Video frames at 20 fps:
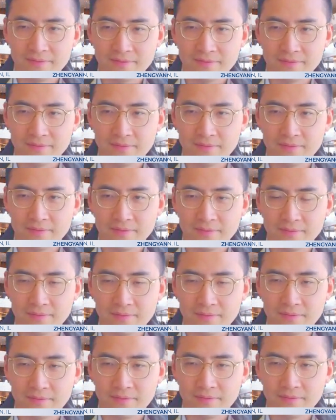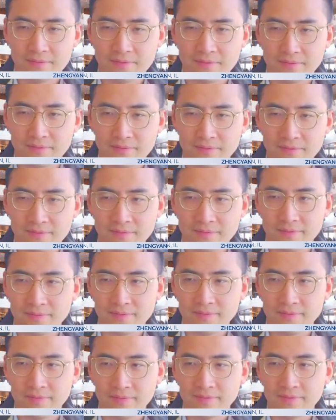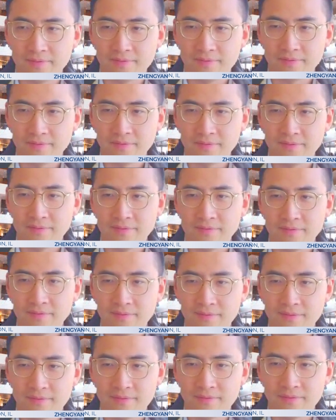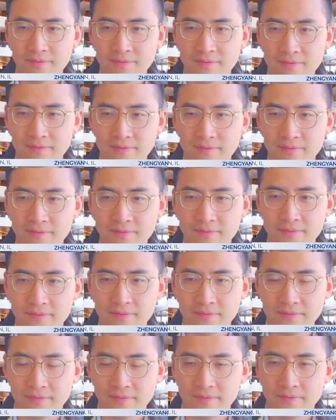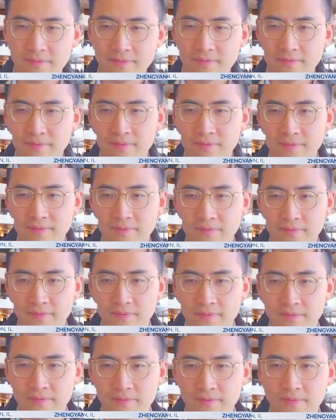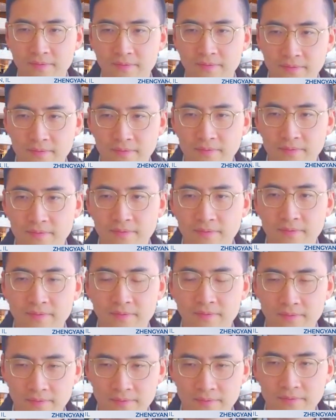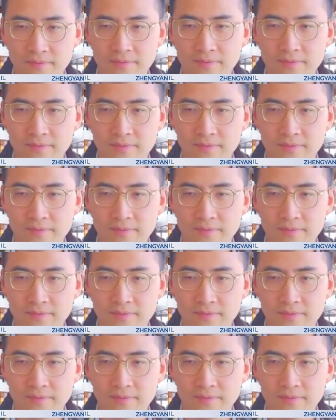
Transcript: This person isn't speaking.